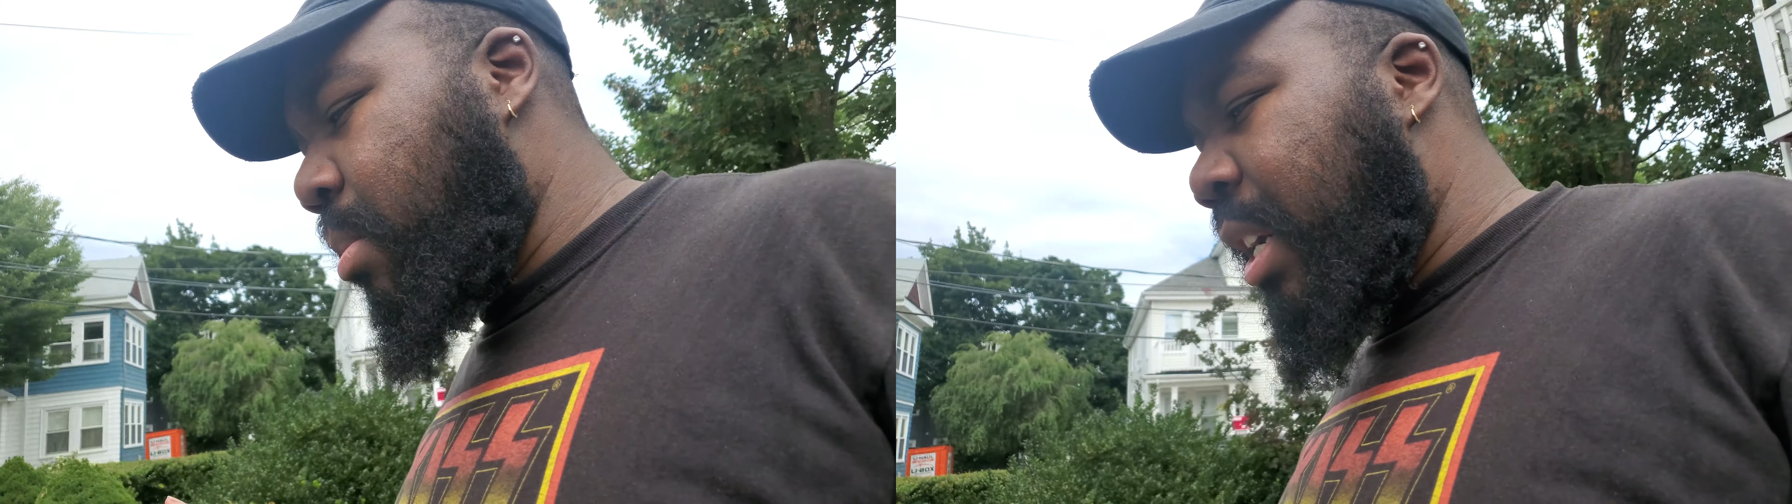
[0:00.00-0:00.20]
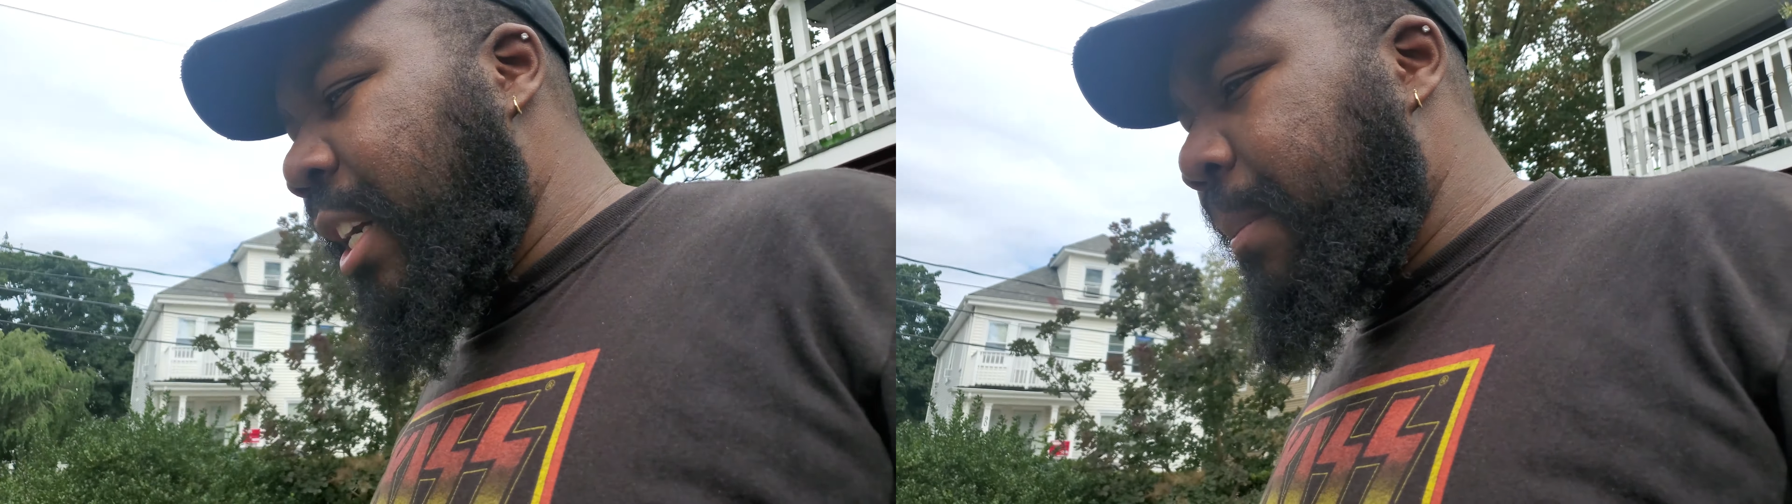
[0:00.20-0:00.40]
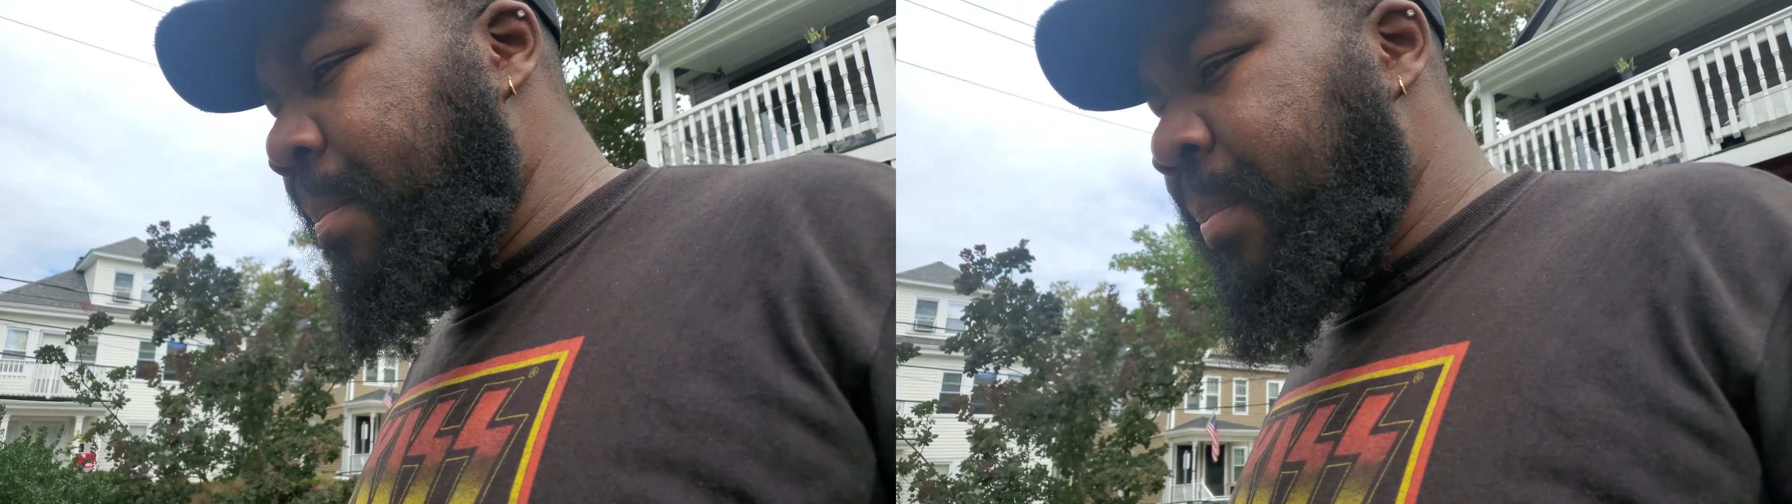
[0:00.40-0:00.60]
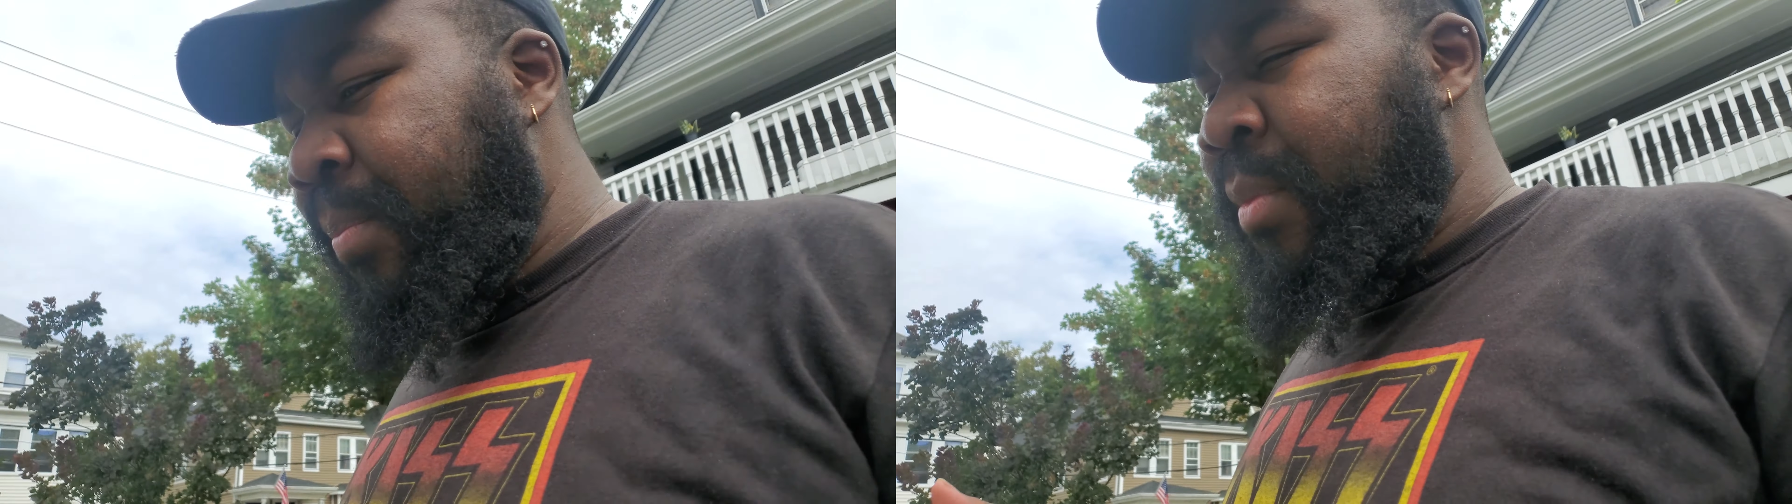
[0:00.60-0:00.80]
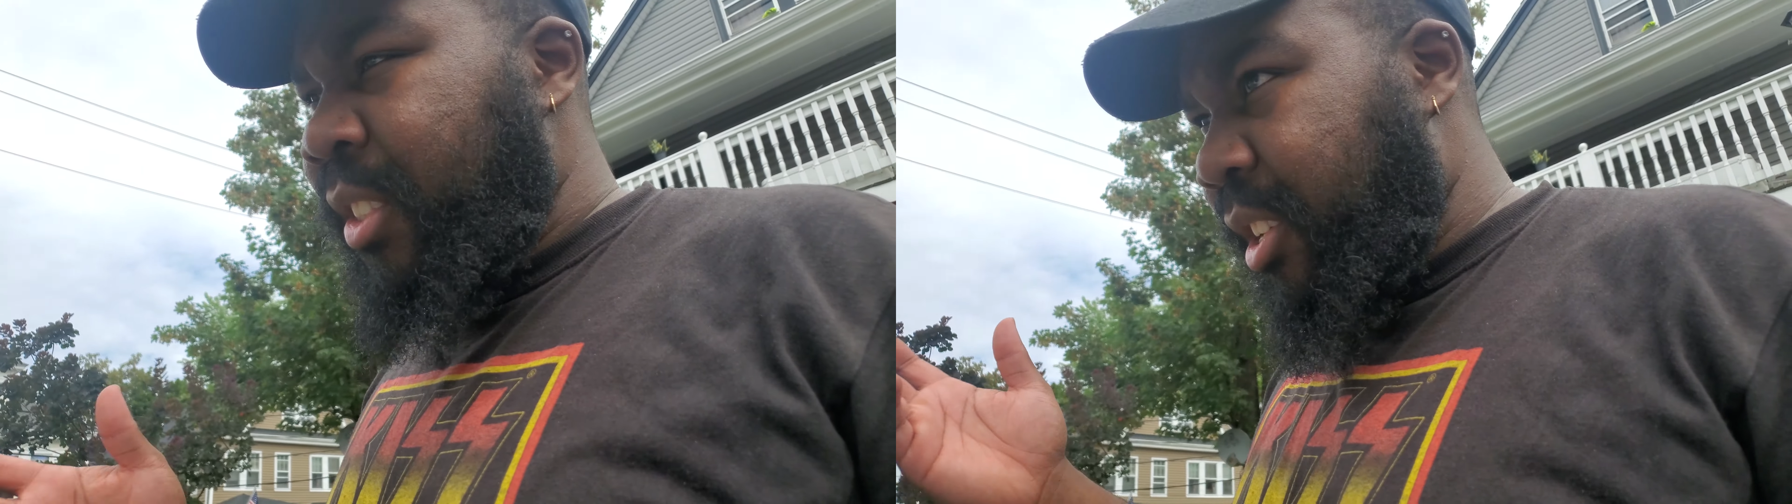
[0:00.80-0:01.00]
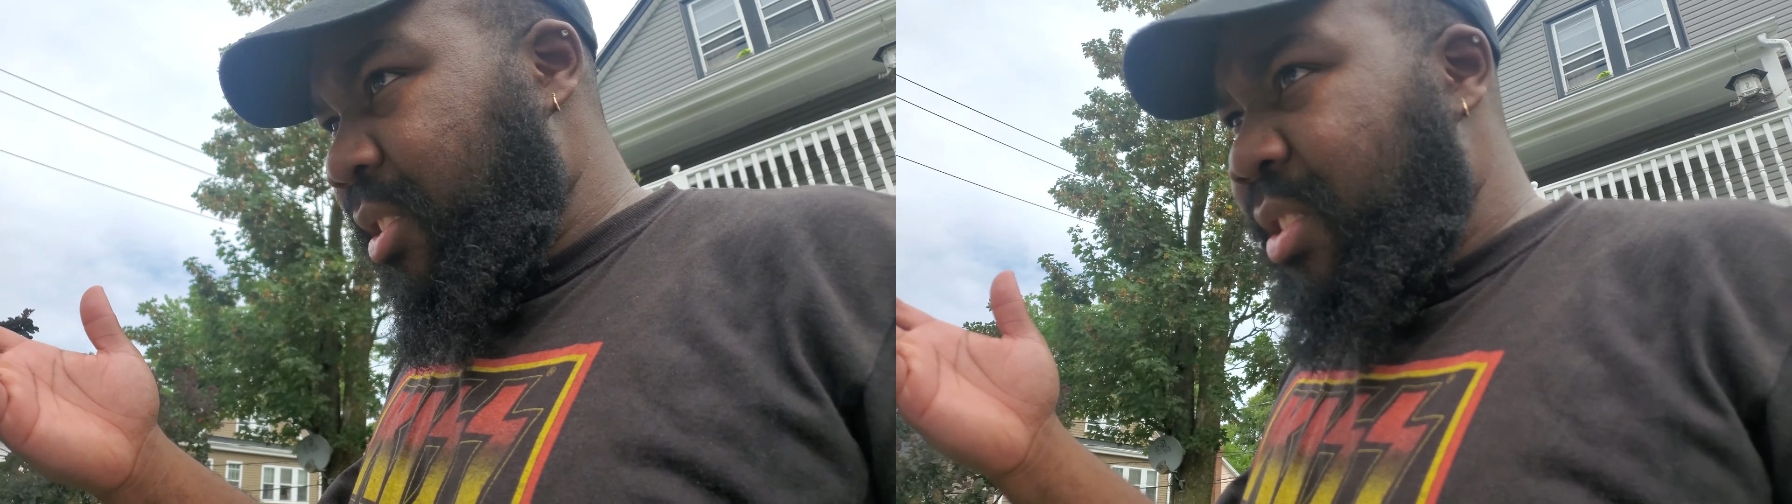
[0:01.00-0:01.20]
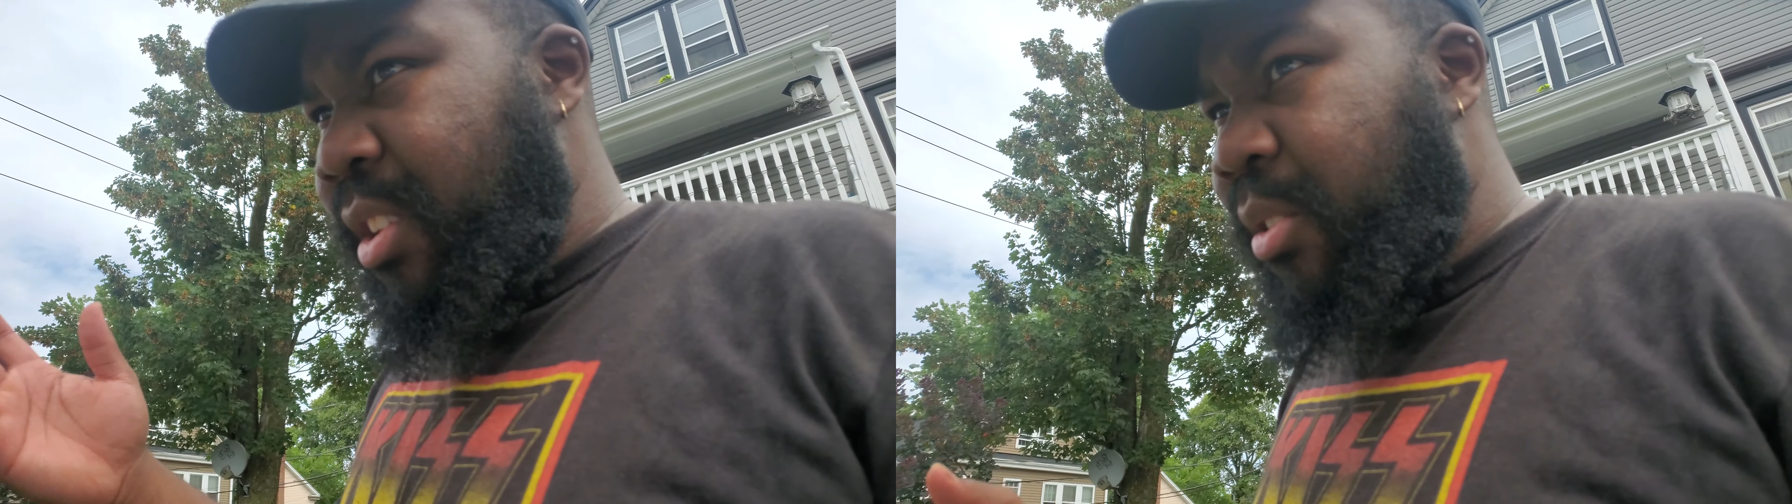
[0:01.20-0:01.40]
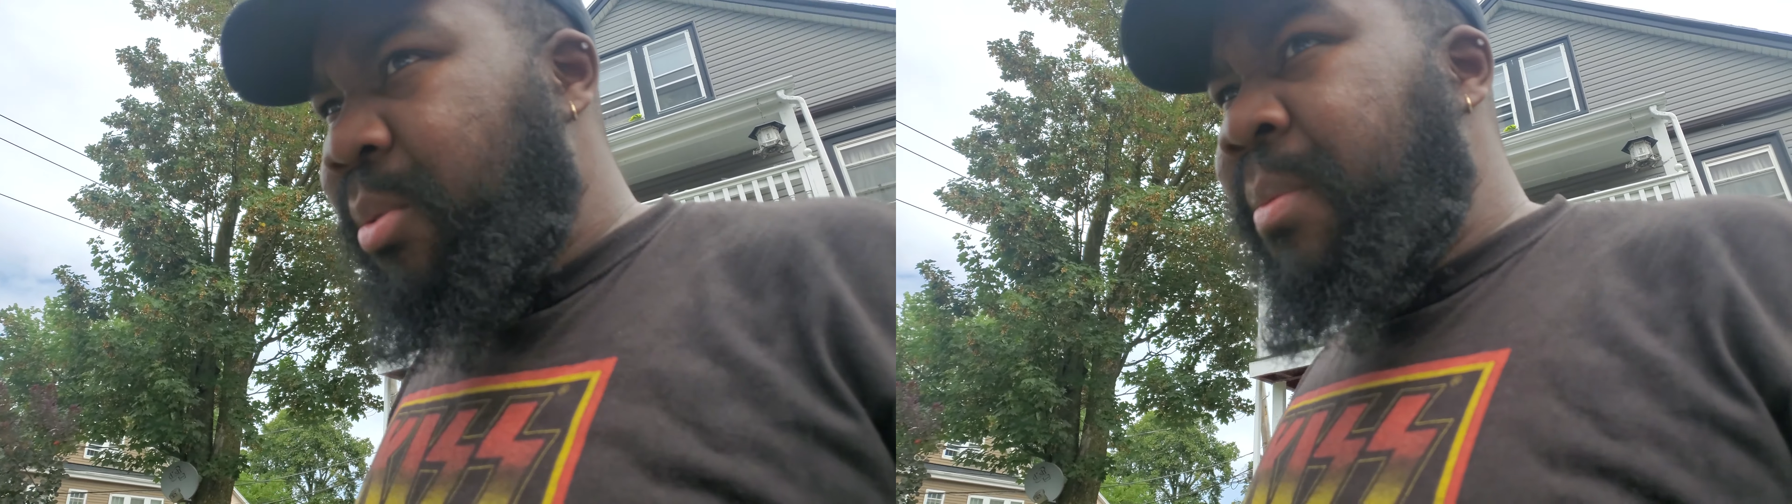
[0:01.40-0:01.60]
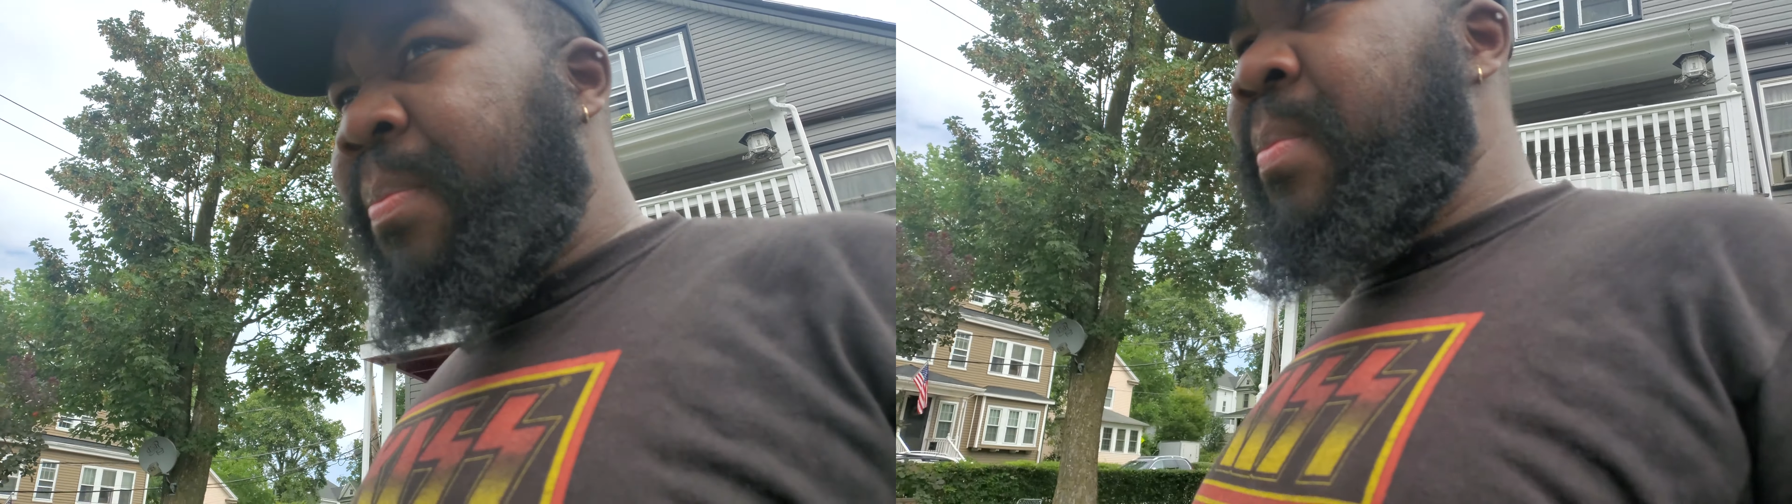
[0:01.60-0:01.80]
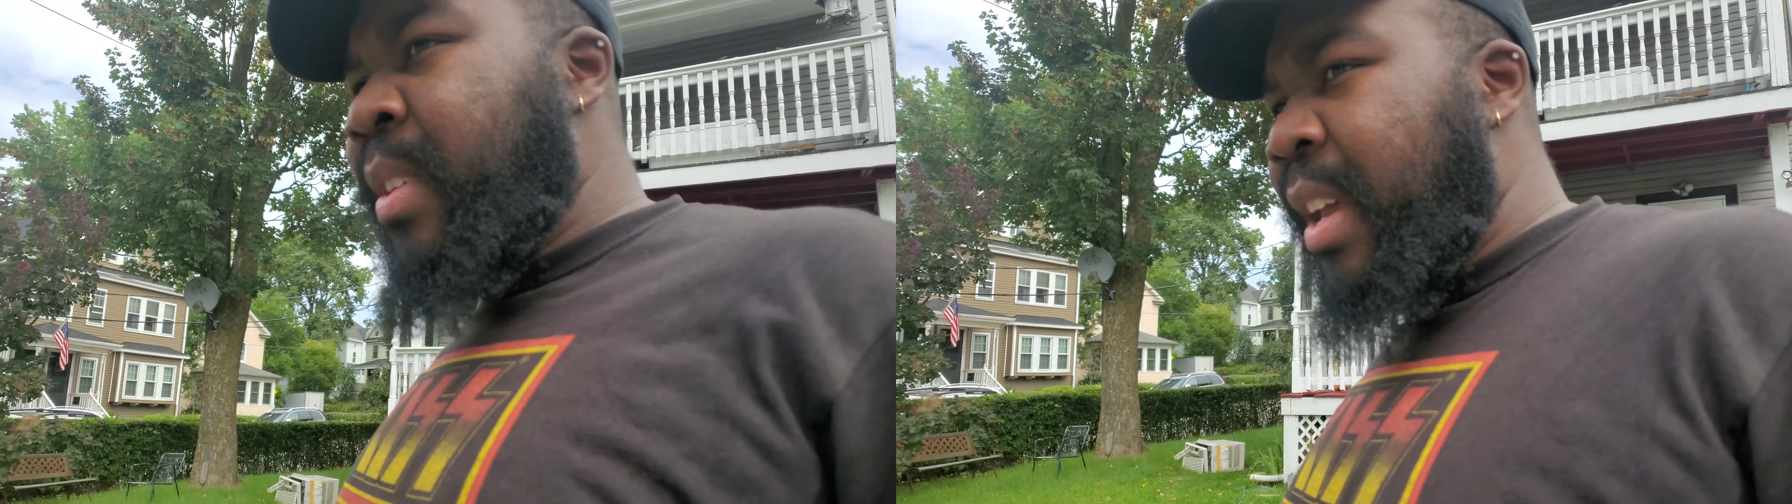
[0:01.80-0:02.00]
But um, just you know,
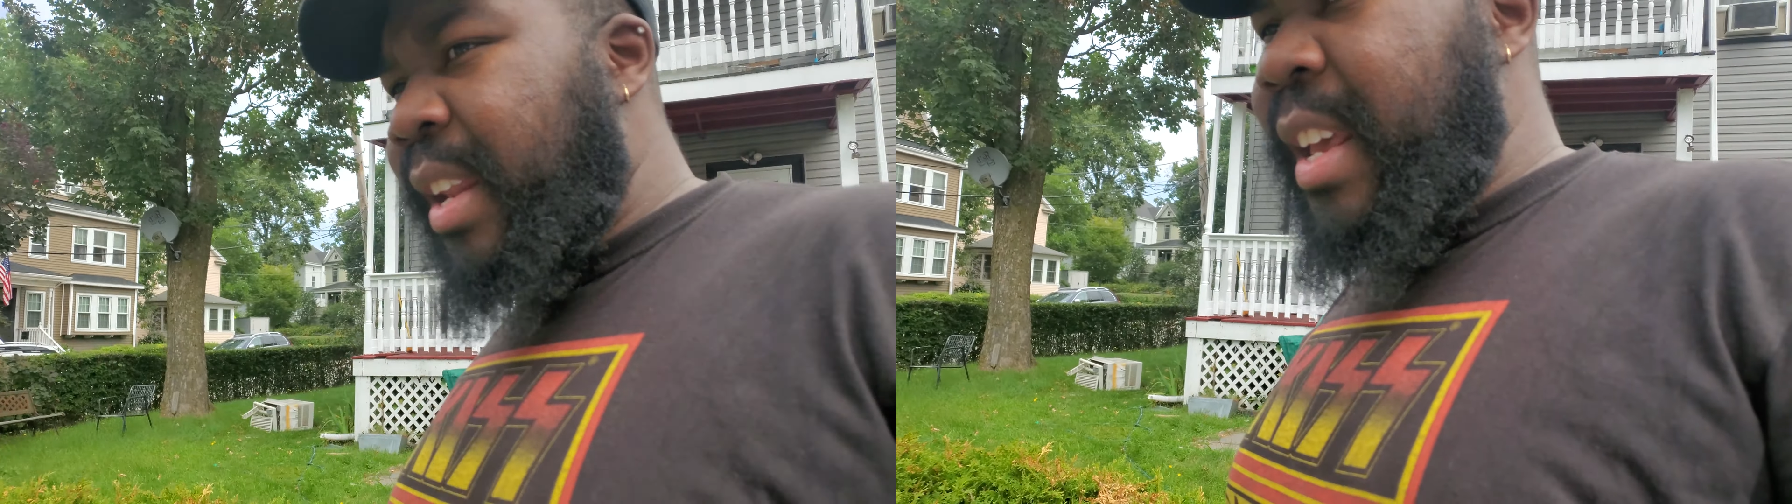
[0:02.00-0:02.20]
an